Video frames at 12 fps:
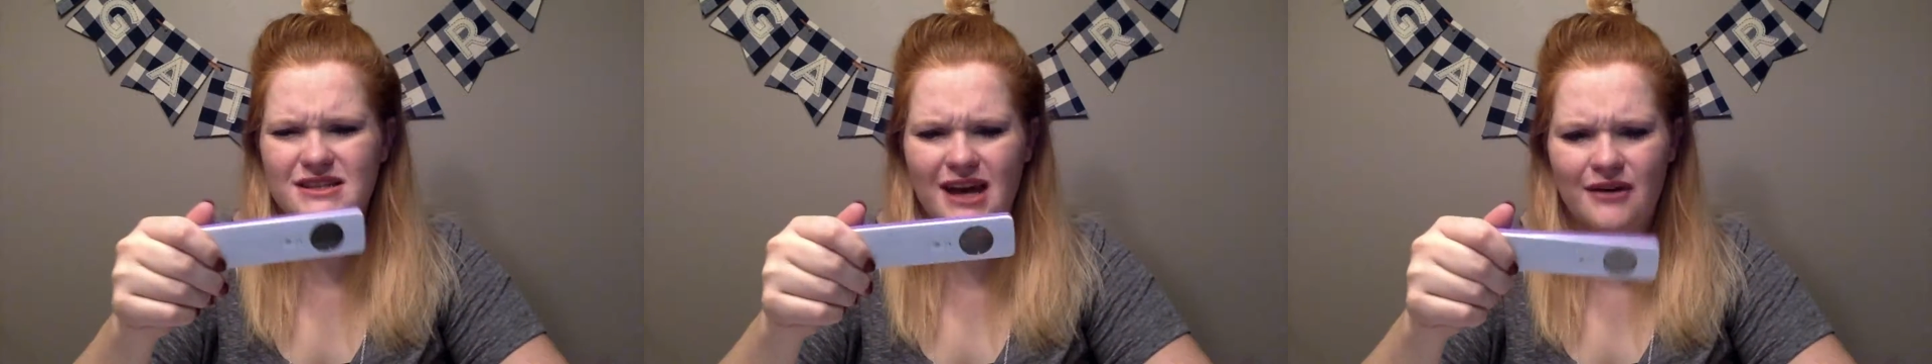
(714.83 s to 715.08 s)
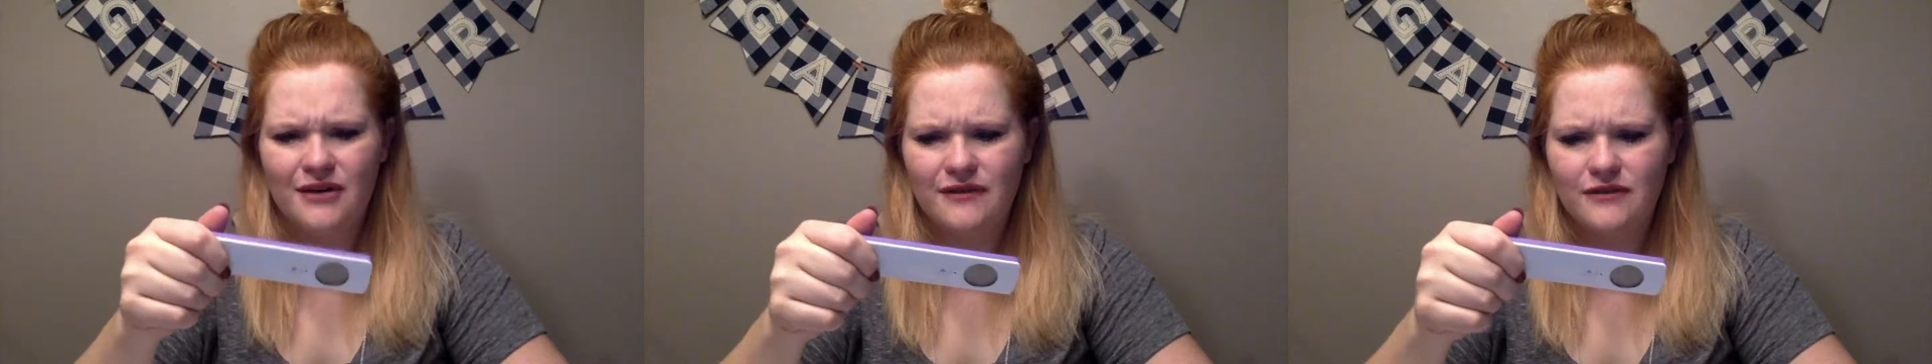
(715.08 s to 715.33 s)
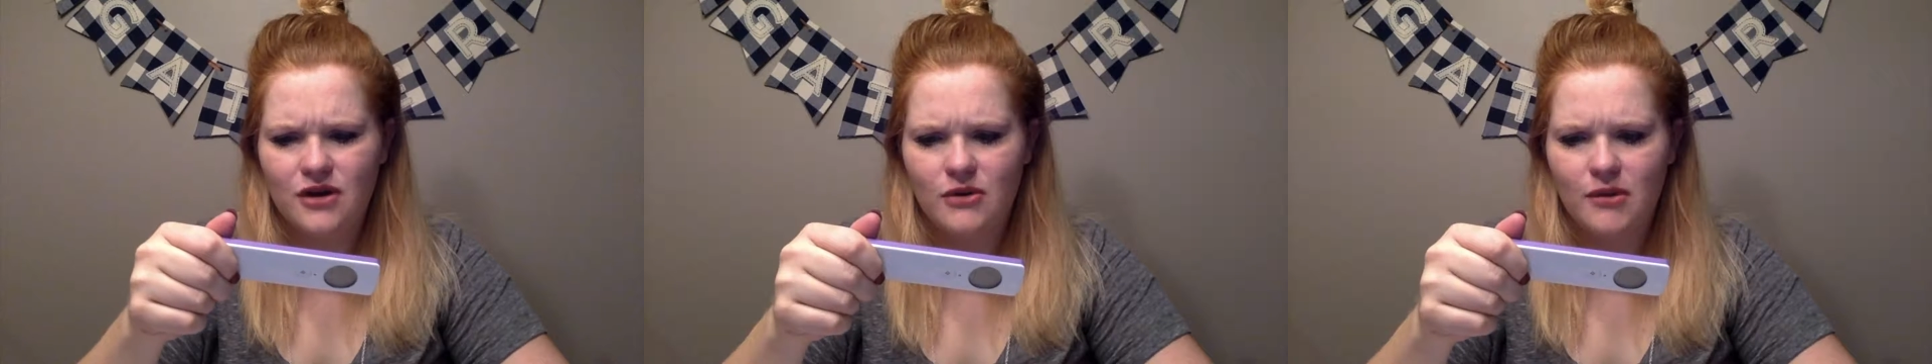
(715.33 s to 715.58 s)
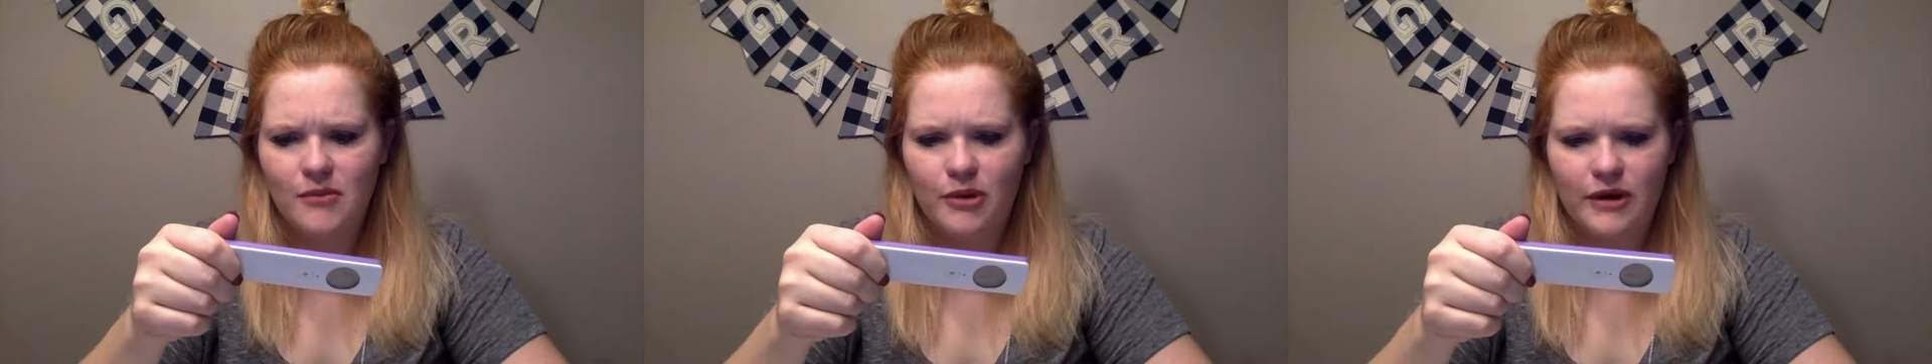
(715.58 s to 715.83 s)
I don't even
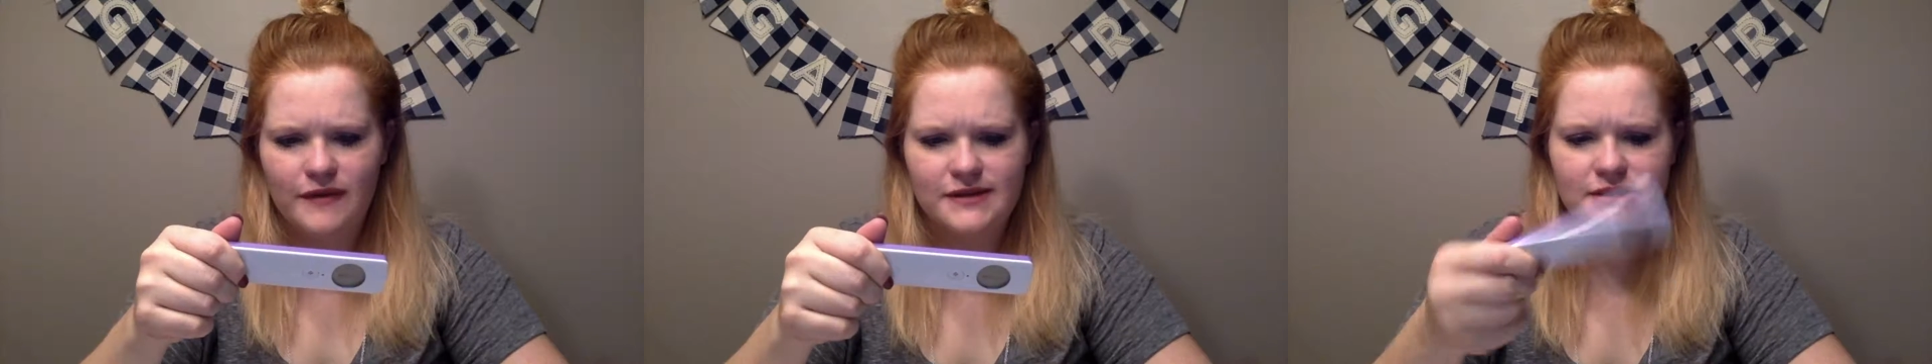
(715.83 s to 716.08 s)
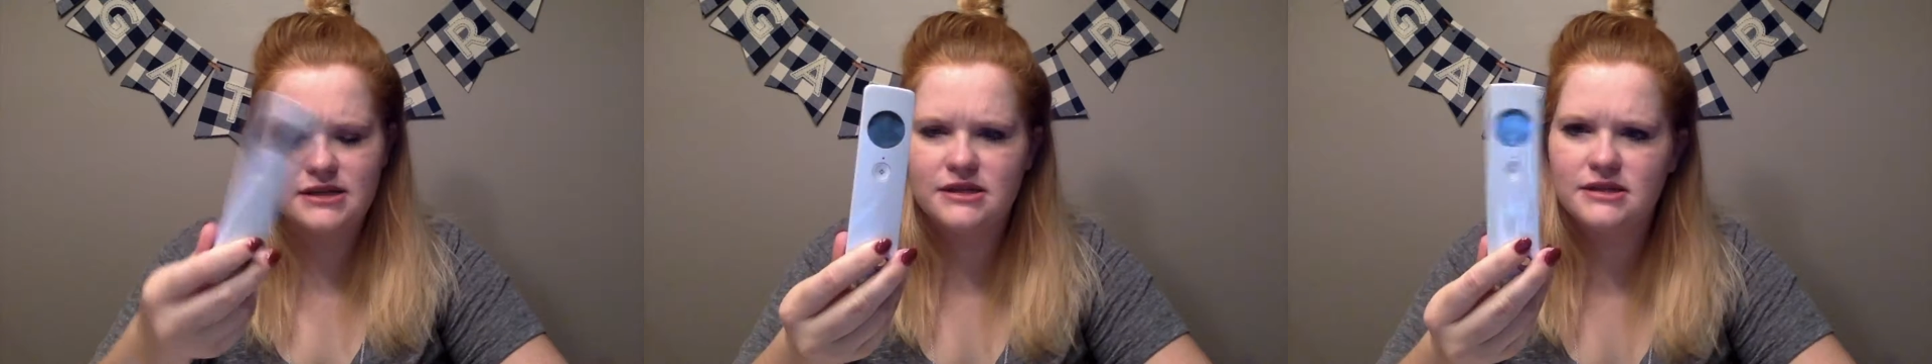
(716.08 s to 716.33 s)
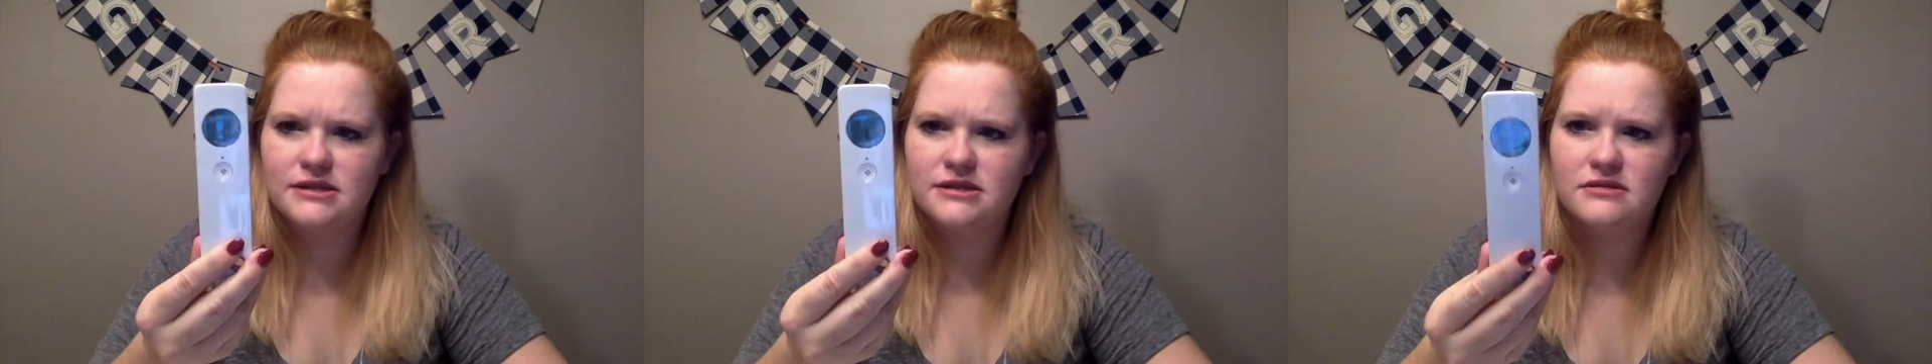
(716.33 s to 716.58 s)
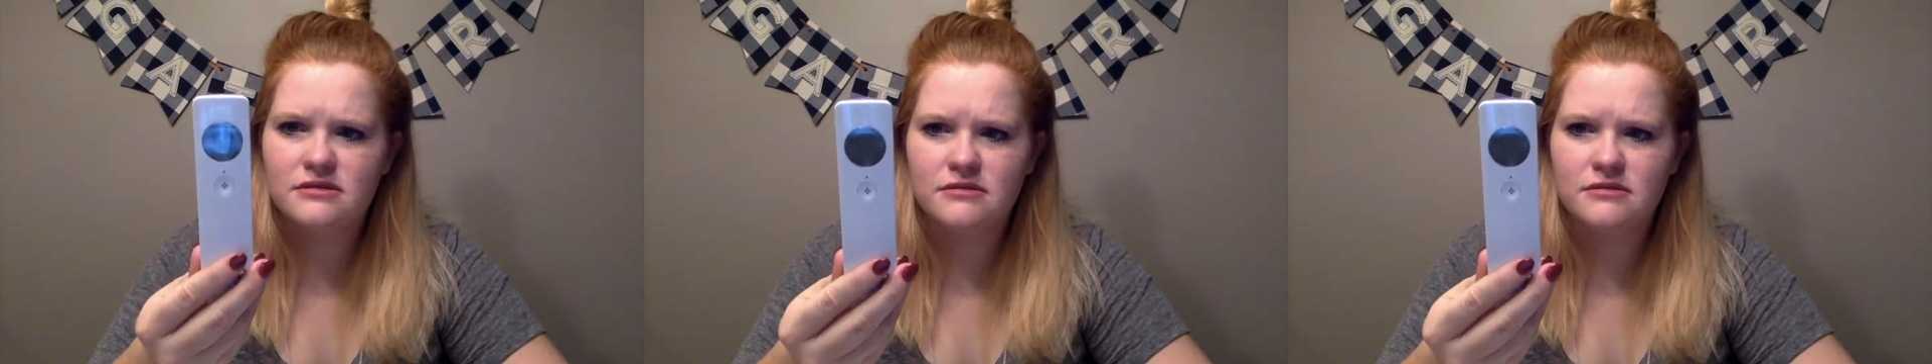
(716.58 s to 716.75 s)
know what brand this is.